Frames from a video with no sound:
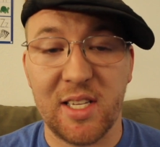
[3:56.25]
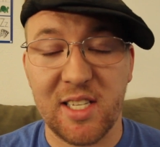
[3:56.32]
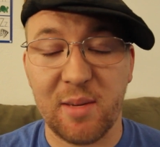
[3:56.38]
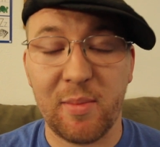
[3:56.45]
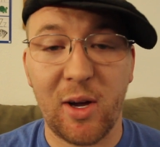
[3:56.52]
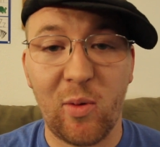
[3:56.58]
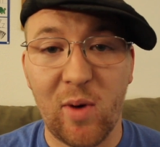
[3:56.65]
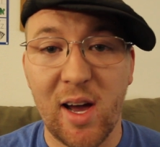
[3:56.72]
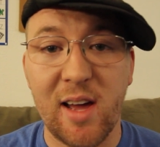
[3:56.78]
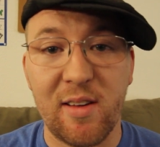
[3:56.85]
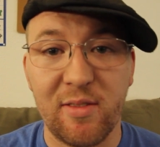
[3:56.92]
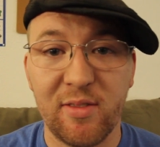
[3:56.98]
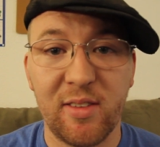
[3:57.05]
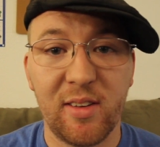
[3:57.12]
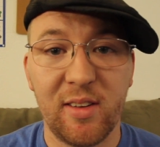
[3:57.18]
my
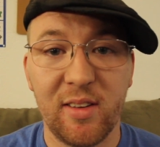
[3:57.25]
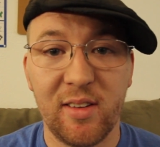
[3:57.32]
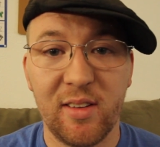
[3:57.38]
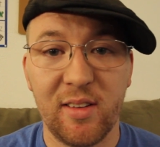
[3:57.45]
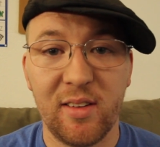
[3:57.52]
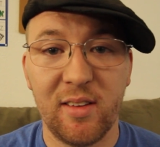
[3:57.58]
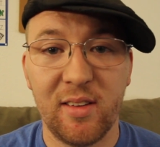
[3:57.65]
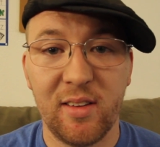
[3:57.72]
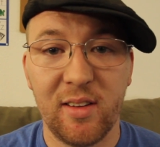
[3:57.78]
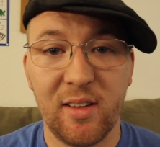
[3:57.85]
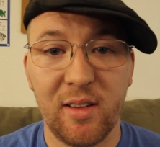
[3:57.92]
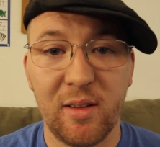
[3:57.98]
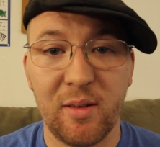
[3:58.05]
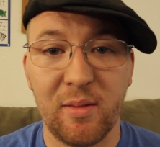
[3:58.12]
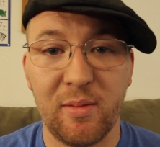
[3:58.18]
wife,
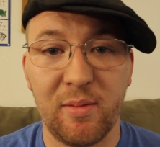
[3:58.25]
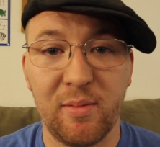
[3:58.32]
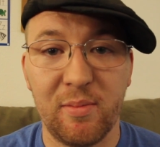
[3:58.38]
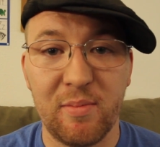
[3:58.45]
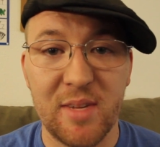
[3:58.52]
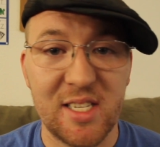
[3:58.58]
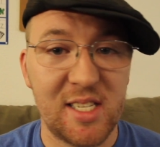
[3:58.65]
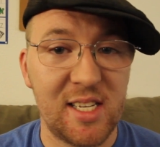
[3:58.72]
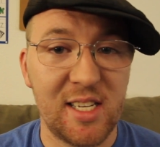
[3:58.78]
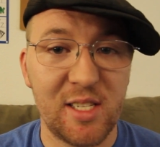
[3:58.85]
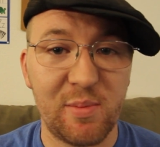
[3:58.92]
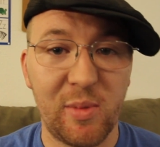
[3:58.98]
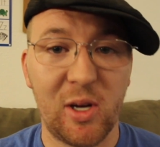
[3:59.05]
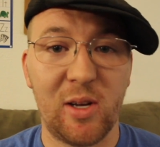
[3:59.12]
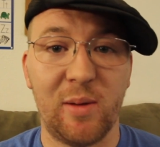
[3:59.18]
missing
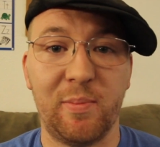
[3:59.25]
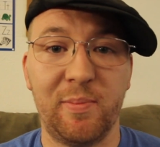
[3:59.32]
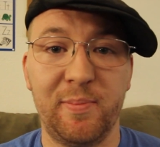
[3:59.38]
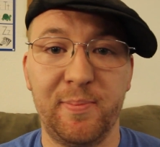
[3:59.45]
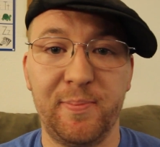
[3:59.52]
his mom.